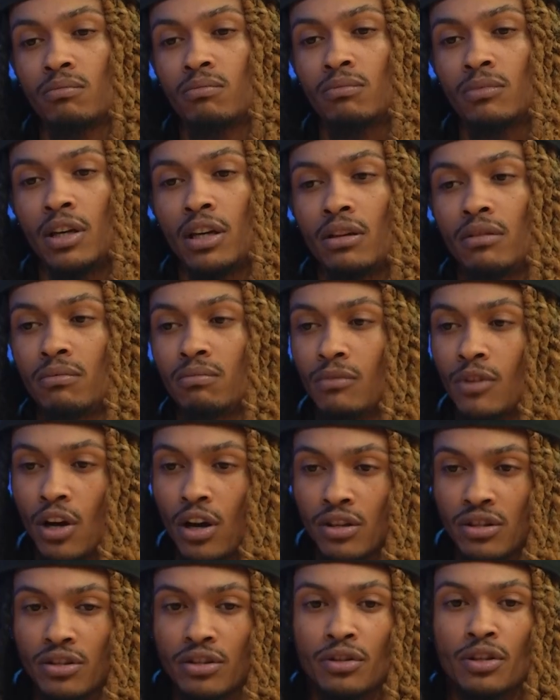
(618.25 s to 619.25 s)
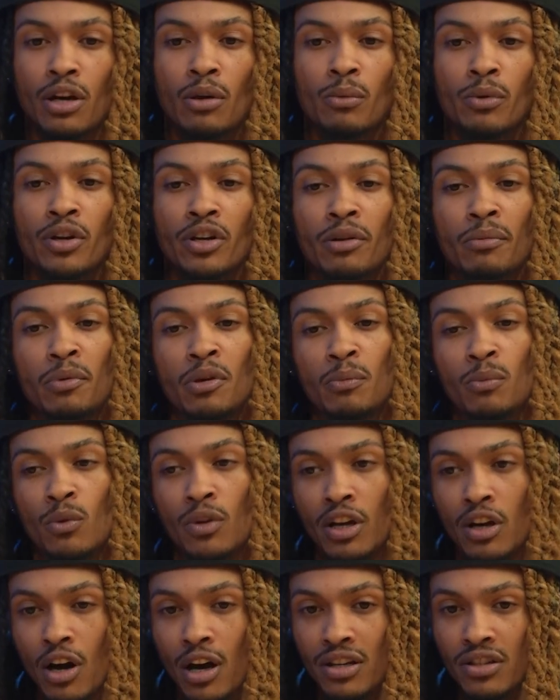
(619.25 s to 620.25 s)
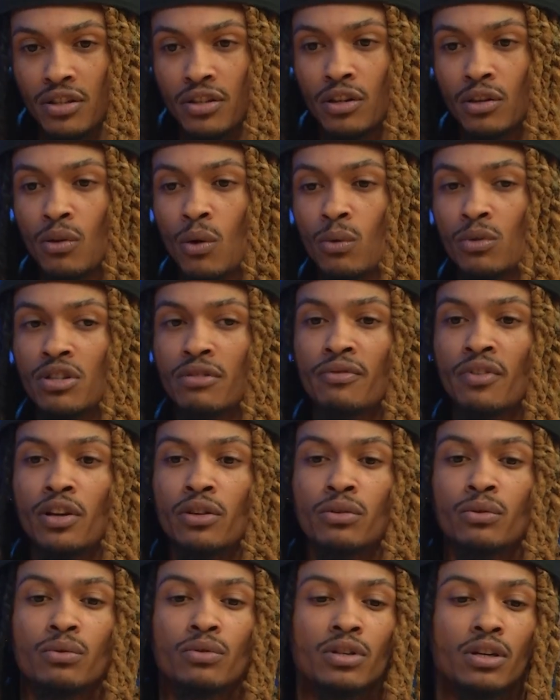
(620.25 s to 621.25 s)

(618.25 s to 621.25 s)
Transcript: they constantly network and people, they constantly go into venues,